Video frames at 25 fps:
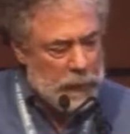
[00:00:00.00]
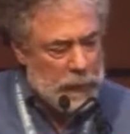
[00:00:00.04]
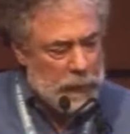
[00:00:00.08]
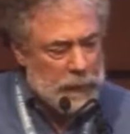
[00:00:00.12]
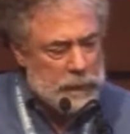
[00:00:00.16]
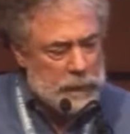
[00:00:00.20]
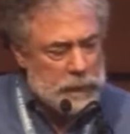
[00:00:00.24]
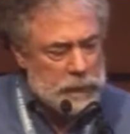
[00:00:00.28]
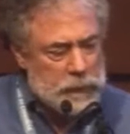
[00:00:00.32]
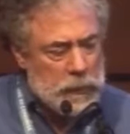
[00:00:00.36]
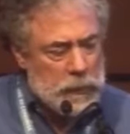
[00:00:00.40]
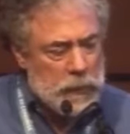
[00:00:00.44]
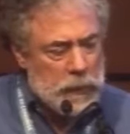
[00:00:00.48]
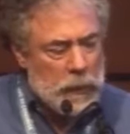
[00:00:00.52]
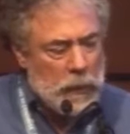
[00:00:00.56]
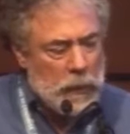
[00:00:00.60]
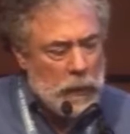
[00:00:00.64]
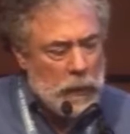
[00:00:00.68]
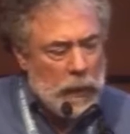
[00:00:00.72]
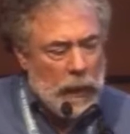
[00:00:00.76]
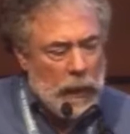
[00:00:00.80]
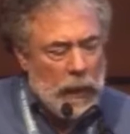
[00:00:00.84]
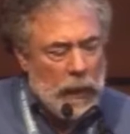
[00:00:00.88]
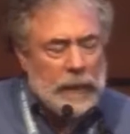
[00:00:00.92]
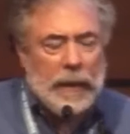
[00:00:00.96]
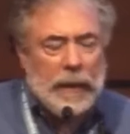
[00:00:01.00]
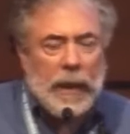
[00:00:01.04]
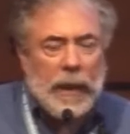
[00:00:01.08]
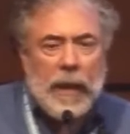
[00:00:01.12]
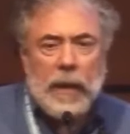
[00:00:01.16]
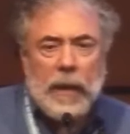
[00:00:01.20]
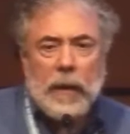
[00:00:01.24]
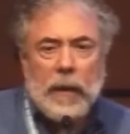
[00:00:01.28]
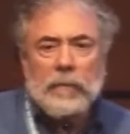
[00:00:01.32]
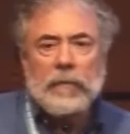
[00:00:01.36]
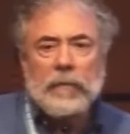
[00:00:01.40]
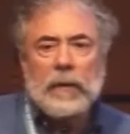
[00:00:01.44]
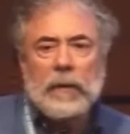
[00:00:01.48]
And it's a
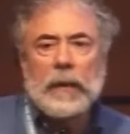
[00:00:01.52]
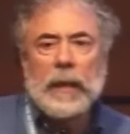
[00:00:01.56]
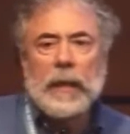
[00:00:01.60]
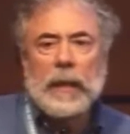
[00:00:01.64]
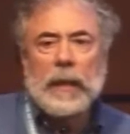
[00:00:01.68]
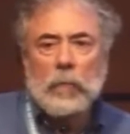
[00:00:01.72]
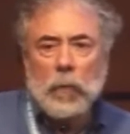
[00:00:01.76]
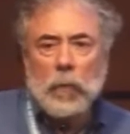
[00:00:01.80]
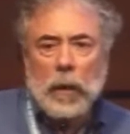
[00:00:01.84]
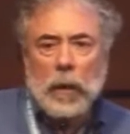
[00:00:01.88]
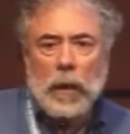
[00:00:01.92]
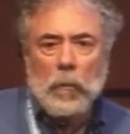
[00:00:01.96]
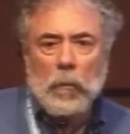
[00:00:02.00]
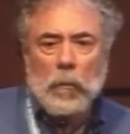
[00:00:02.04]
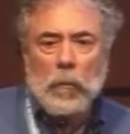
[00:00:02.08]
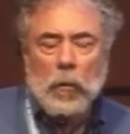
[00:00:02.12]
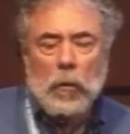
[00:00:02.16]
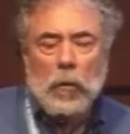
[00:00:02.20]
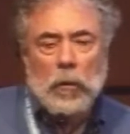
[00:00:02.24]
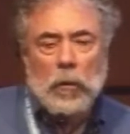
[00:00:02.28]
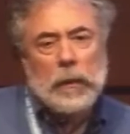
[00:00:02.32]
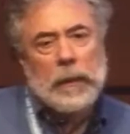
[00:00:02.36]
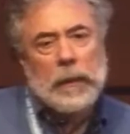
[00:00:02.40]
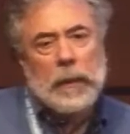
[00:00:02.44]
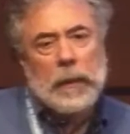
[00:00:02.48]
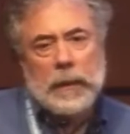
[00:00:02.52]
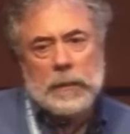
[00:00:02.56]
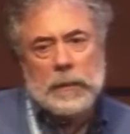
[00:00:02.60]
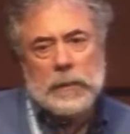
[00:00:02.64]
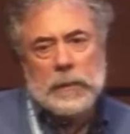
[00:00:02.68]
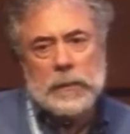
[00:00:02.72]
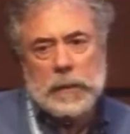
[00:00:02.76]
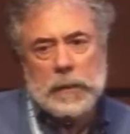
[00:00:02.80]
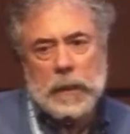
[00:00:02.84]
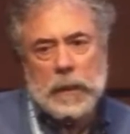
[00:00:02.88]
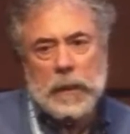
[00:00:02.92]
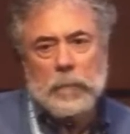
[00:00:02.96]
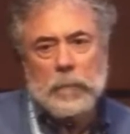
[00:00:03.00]
lack of what I will call
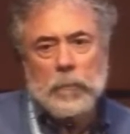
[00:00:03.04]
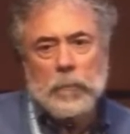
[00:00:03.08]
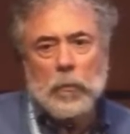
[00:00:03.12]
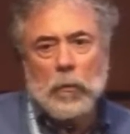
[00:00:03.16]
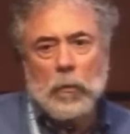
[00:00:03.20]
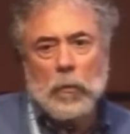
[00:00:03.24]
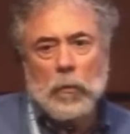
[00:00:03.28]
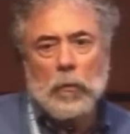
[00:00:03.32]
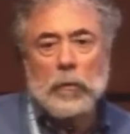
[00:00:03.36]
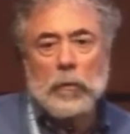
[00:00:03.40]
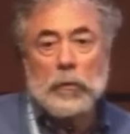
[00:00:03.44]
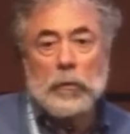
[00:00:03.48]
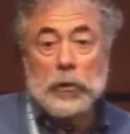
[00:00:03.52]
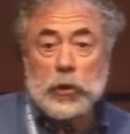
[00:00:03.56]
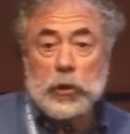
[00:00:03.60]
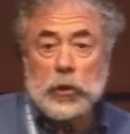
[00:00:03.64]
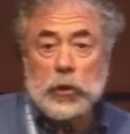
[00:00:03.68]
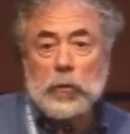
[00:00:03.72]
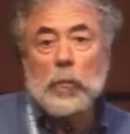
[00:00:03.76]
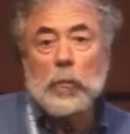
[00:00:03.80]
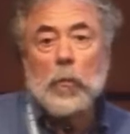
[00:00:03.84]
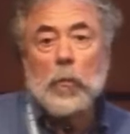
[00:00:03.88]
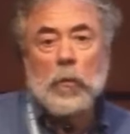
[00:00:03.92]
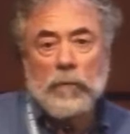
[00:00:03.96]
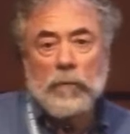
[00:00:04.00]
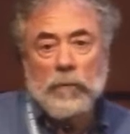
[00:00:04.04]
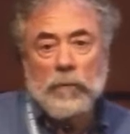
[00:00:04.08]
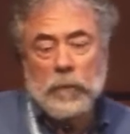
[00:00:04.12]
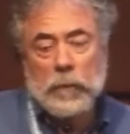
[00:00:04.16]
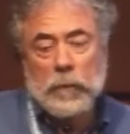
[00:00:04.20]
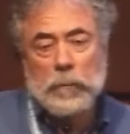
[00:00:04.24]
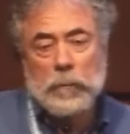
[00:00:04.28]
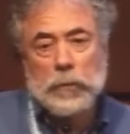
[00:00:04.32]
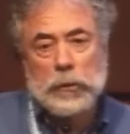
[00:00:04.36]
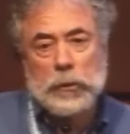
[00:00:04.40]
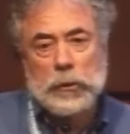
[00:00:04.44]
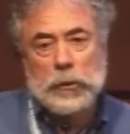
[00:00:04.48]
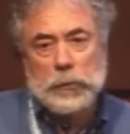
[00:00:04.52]
landscape or
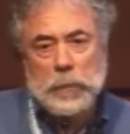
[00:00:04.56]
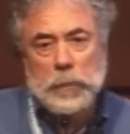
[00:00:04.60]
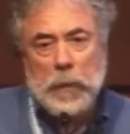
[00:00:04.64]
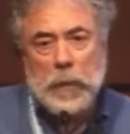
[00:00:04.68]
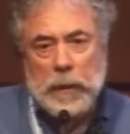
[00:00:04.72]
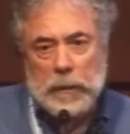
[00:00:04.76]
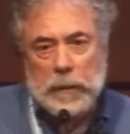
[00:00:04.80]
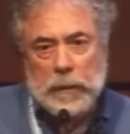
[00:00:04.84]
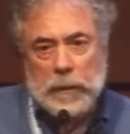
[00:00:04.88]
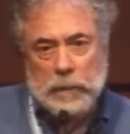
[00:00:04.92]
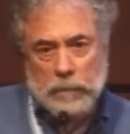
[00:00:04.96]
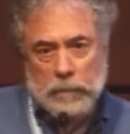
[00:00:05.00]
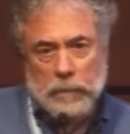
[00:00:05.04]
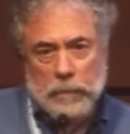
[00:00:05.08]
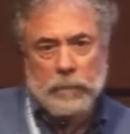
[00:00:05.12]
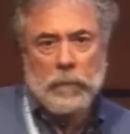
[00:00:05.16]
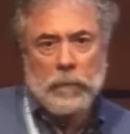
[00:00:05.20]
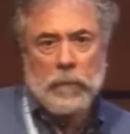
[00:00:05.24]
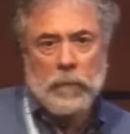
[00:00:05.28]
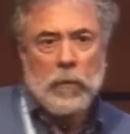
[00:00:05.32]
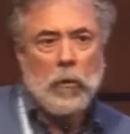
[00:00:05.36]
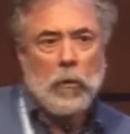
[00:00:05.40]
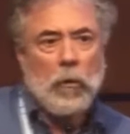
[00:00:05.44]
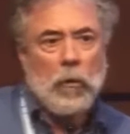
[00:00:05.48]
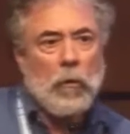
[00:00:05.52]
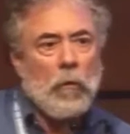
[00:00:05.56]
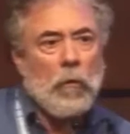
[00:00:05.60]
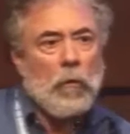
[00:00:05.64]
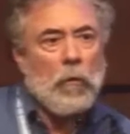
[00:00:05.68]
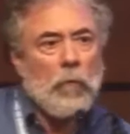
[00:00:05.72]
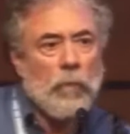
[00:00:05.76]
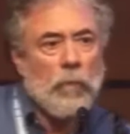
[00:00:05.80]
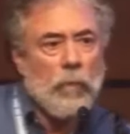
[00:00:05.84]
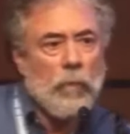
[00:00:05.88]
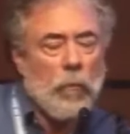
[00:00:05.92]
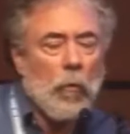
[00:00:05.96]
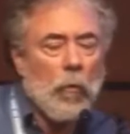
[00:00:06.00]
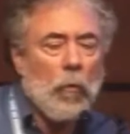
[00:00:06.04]
geomorphic perspective
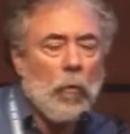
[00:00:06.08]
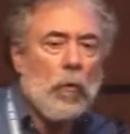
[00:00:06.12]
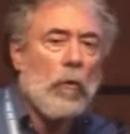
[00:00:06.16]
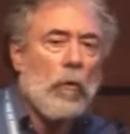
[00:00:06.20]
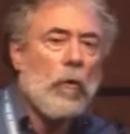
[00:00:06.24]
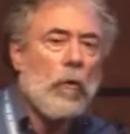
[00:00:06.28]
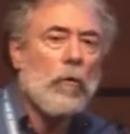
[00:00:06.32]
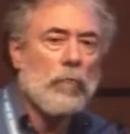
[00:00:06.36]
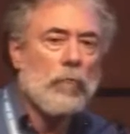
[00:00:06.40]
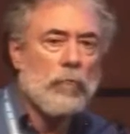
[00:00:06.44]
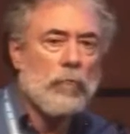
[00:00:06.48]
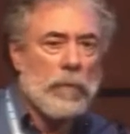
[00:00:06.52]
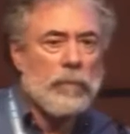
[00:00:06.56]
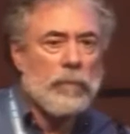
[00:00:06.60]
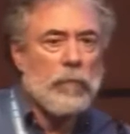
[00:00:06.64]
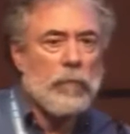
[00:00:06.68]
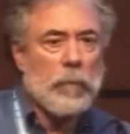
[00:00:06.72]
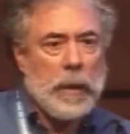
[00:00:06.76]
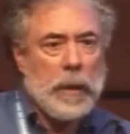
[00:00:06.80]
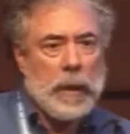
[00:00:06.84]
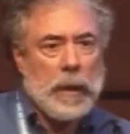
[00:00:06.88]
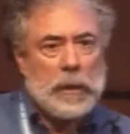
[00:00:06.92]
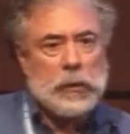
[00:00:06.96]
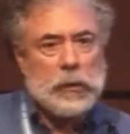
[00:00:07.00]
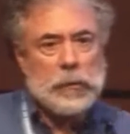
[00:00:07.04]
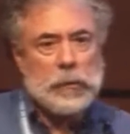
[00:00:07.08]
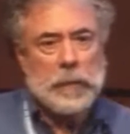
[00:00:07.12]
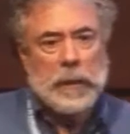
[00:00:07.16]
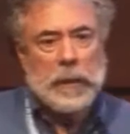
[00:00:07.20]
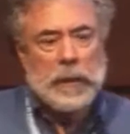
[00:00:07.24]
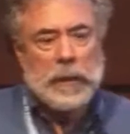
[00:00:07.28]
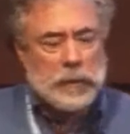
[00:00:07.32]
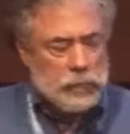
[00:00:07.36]
for river management.